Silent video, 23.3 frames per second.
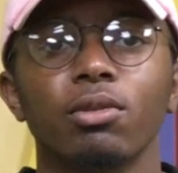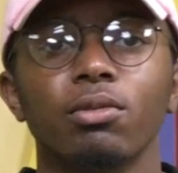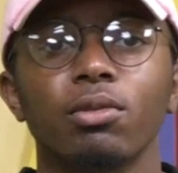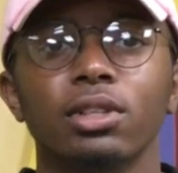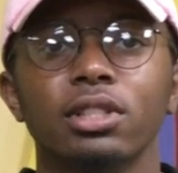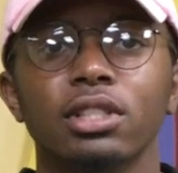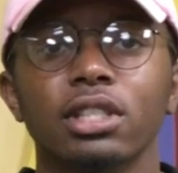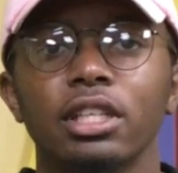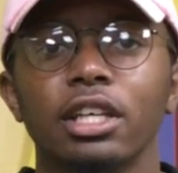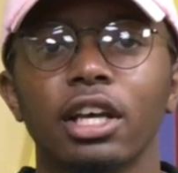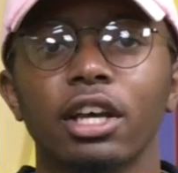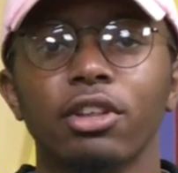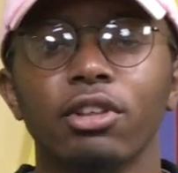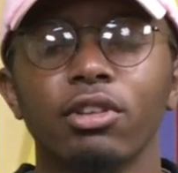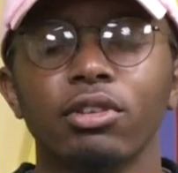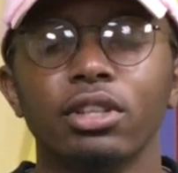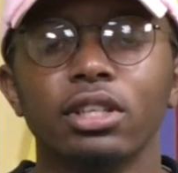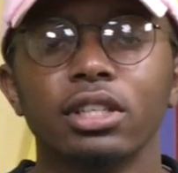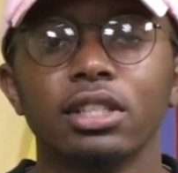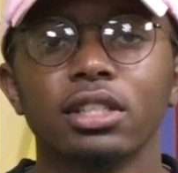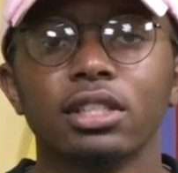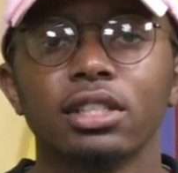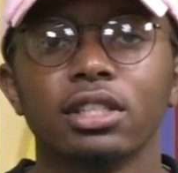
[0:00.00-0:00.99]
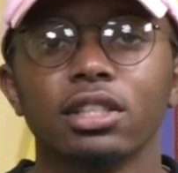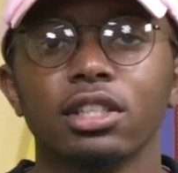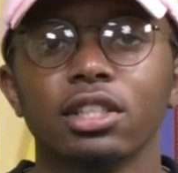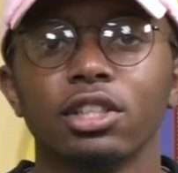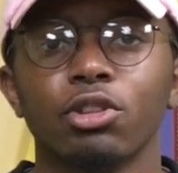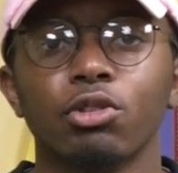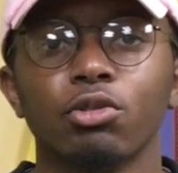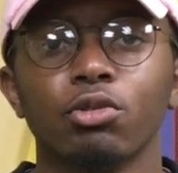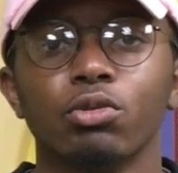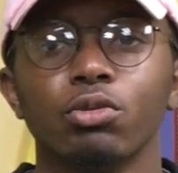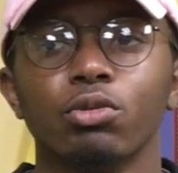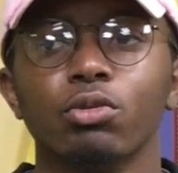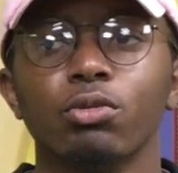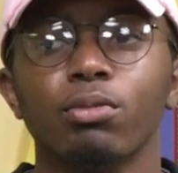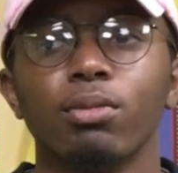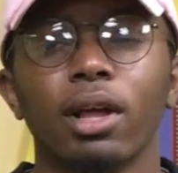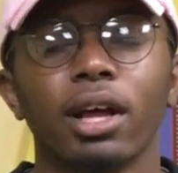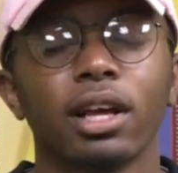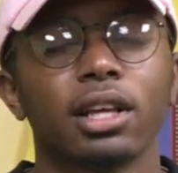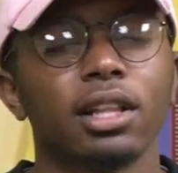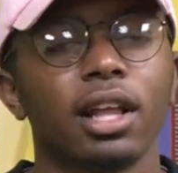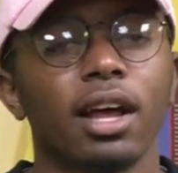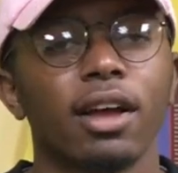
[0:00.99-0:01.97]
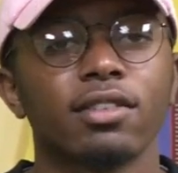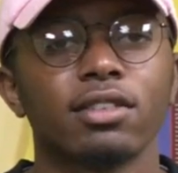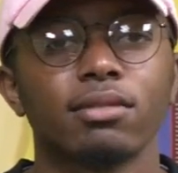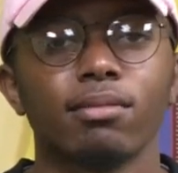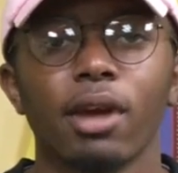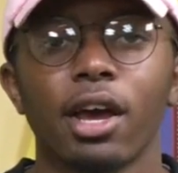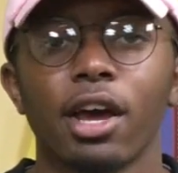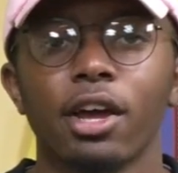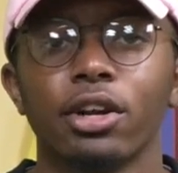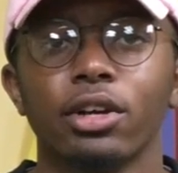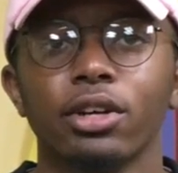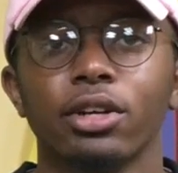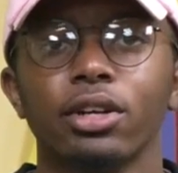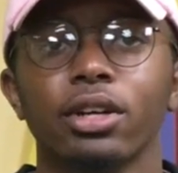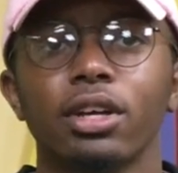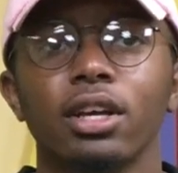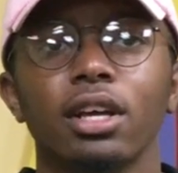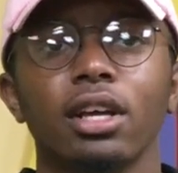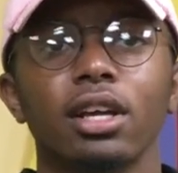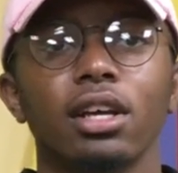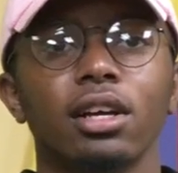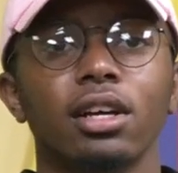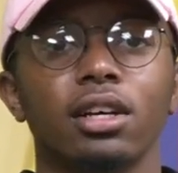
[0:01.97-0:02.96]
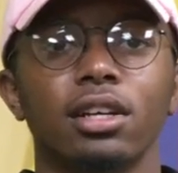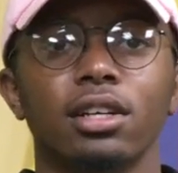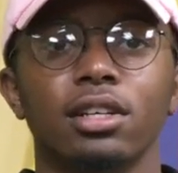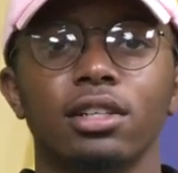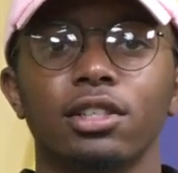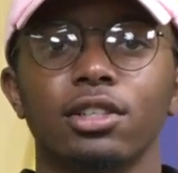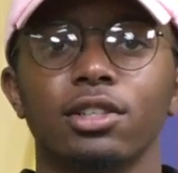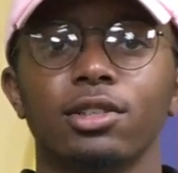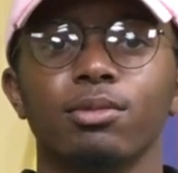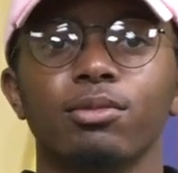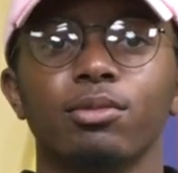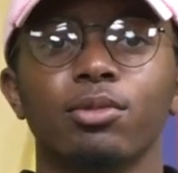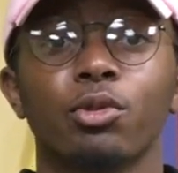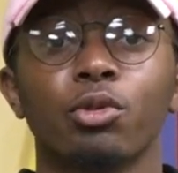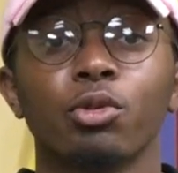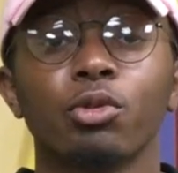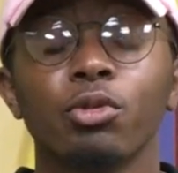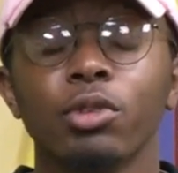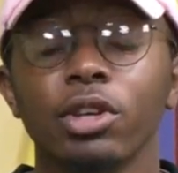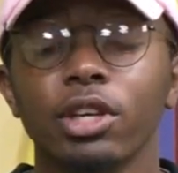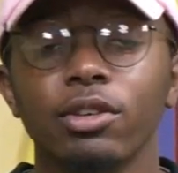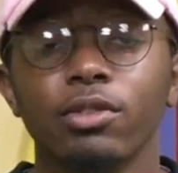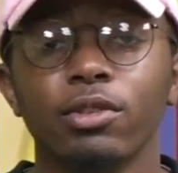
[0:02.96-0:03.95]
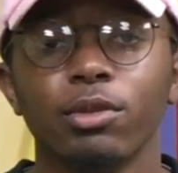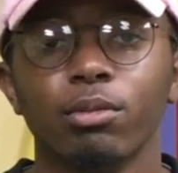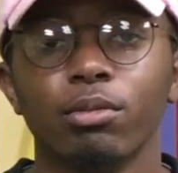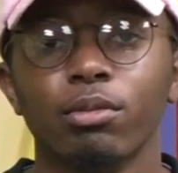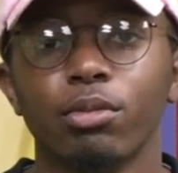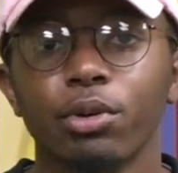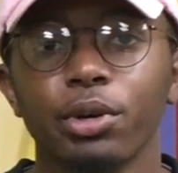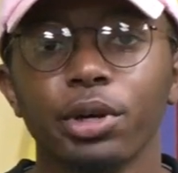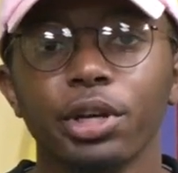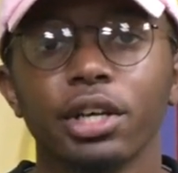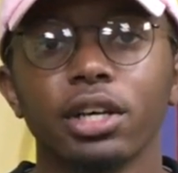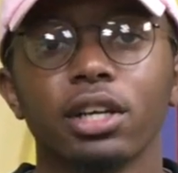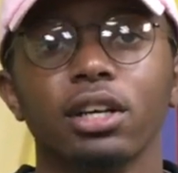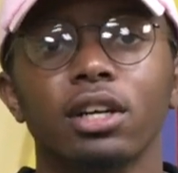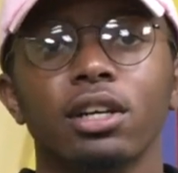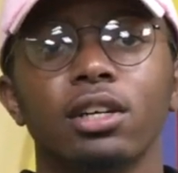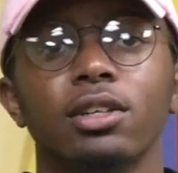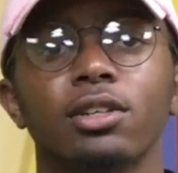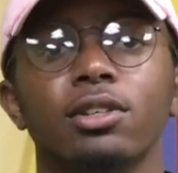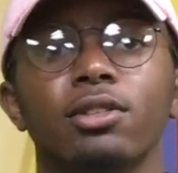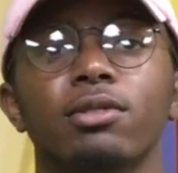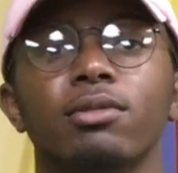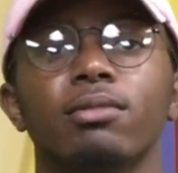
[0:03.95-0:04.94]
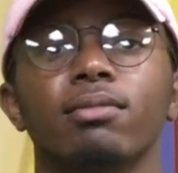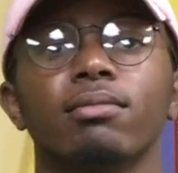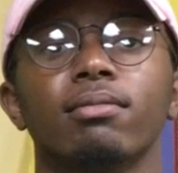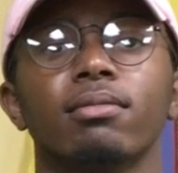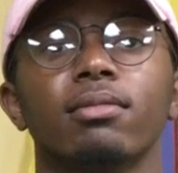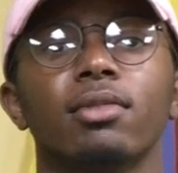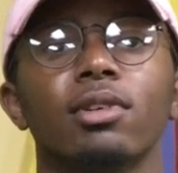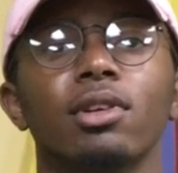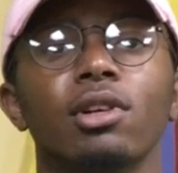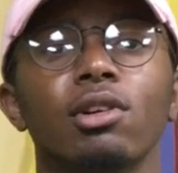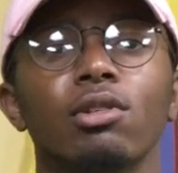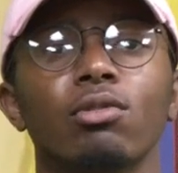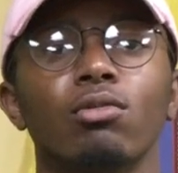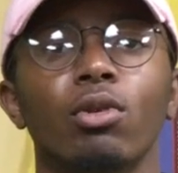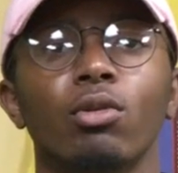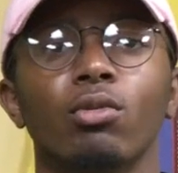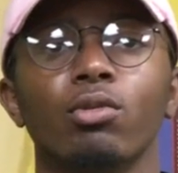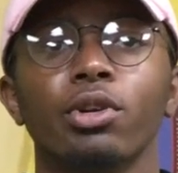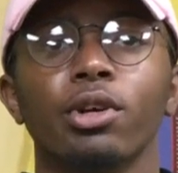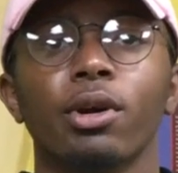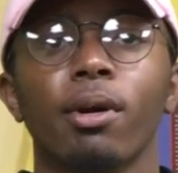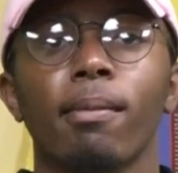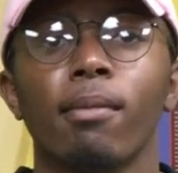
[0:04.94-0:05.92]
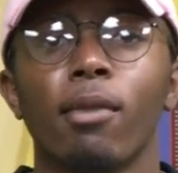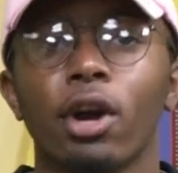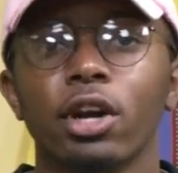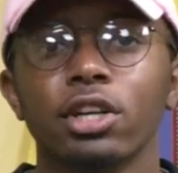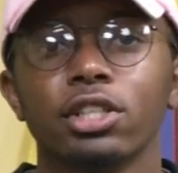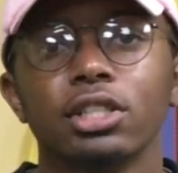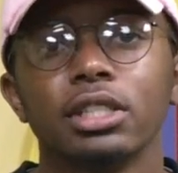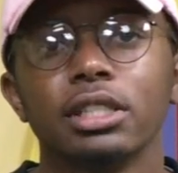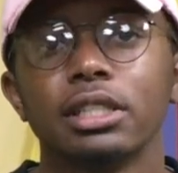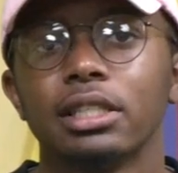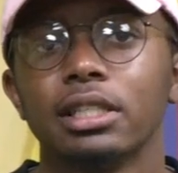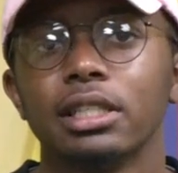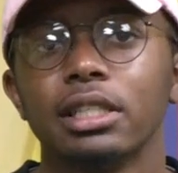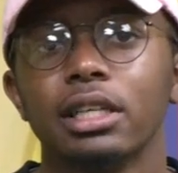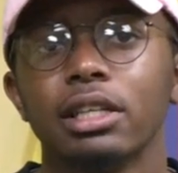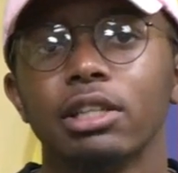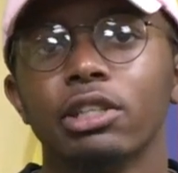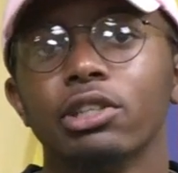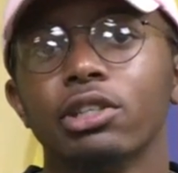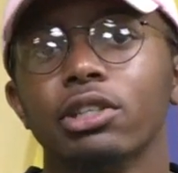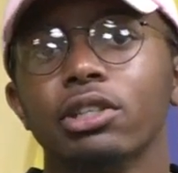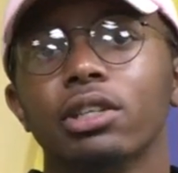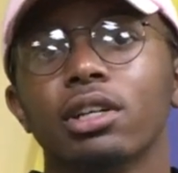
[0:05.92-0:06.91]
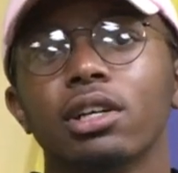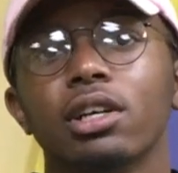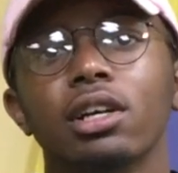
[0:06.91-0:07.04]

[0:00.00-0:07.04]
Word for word: with togetherness through Black Lives Matter, um, through even BRYC, um, when we are marching together,